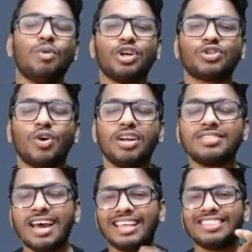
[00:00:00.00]
what is called
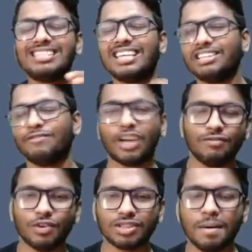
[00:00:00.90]
as the centrifugal
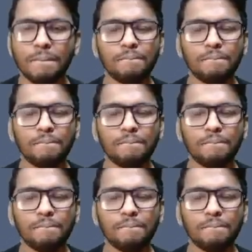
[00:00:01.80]
force.